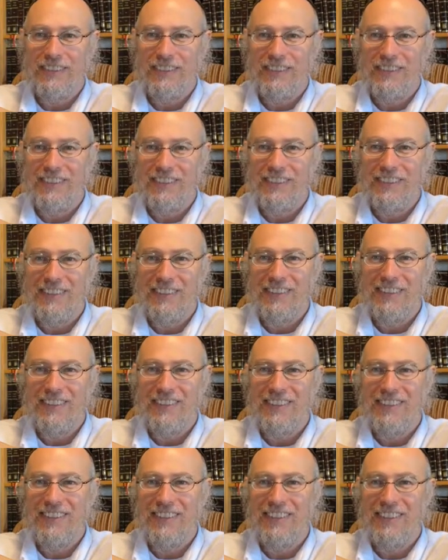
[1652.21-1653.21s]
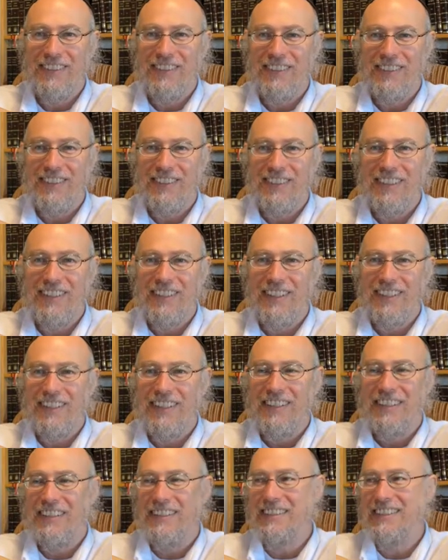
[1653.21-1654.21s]
So people can climb it.
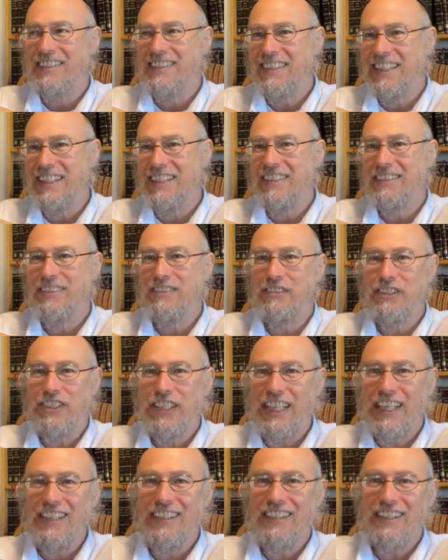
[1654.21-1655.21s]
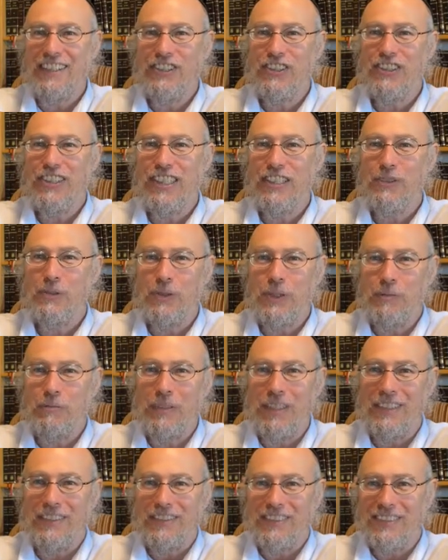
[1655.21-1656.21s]
Uh, yeah, if you're English, that's what it
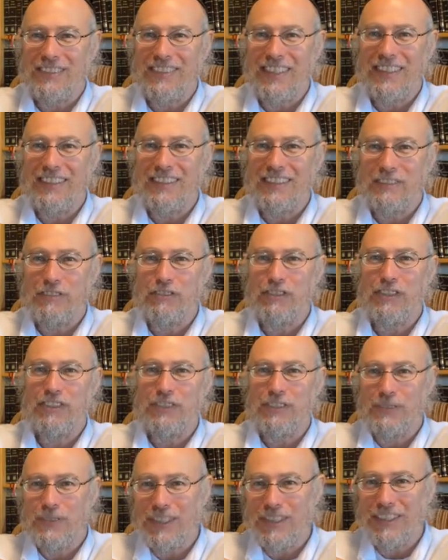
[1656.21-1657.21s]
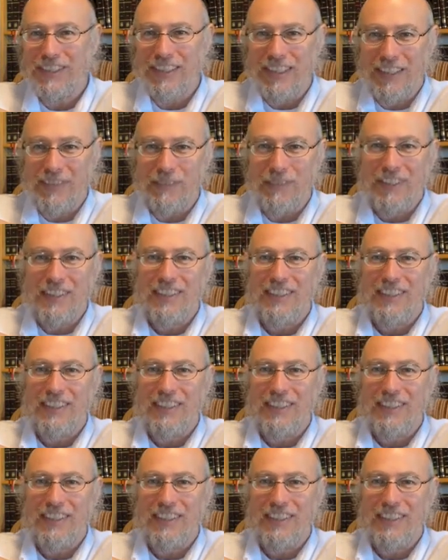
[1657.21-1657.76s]
means, right? If you're, what's his name?